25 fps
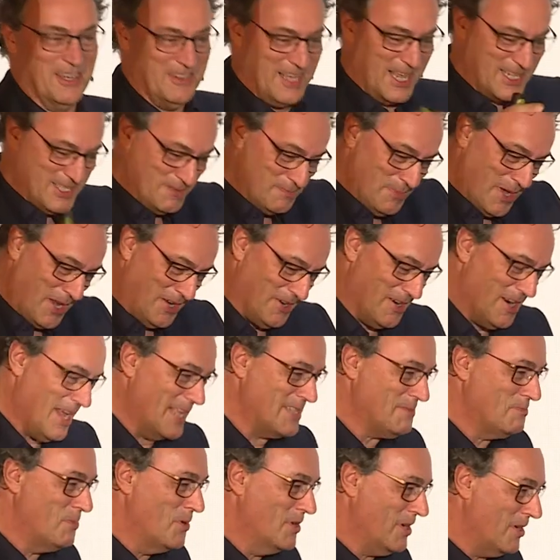That's better. That's
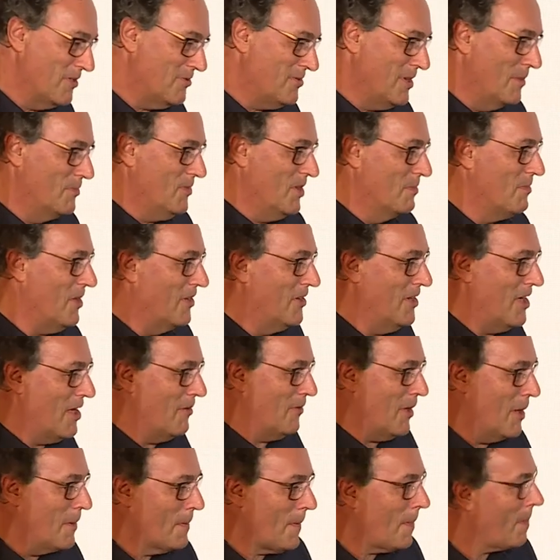book a trip to Madeira.
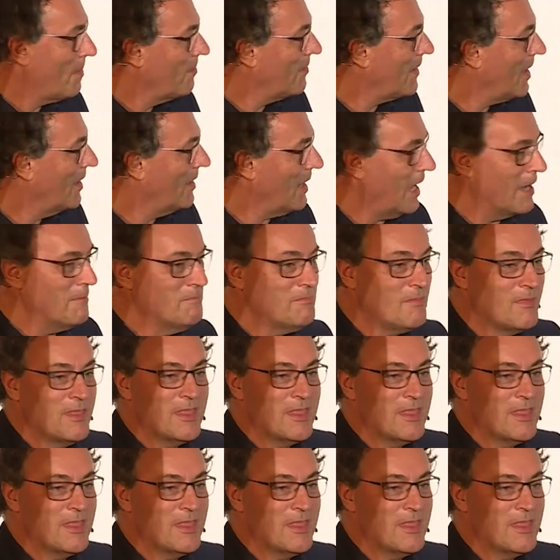Okay?